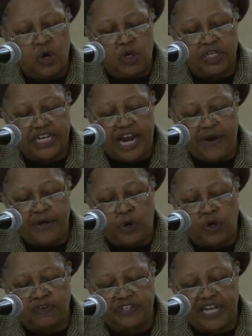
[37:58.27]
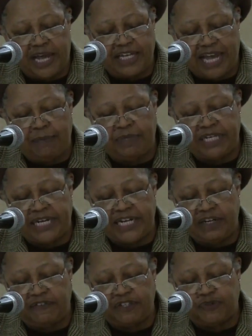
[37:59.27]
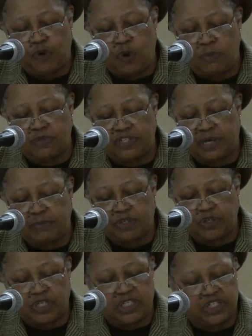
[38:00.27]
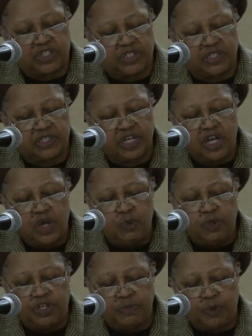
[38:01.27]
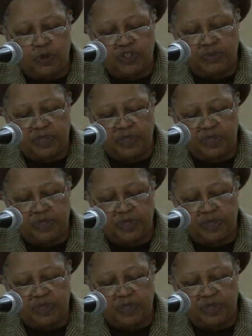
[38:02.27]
or the carrying on of gambling in any of its forms, subject to conditions which impose